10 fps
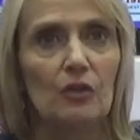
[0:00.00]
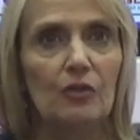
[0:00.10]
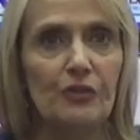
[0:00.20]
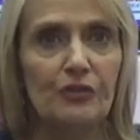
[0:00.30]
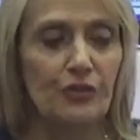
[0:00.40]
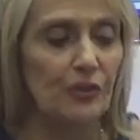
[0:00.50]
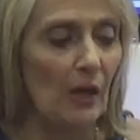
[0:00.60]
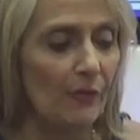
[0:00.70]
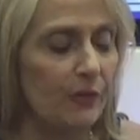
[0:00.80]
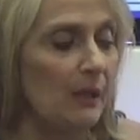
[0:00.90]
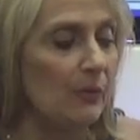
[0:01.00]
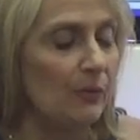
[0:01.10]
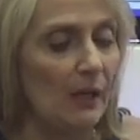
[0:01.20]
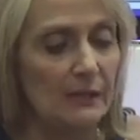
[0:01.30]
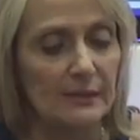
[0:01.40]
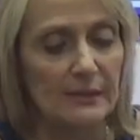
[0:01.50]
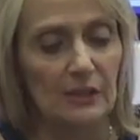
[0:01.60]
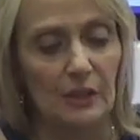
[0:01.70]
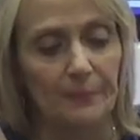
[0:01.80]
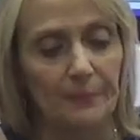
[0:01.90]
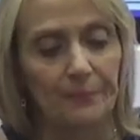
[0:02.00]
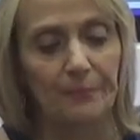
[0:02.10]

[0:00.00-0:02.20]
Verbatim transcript: Trust yourself to make the right decision.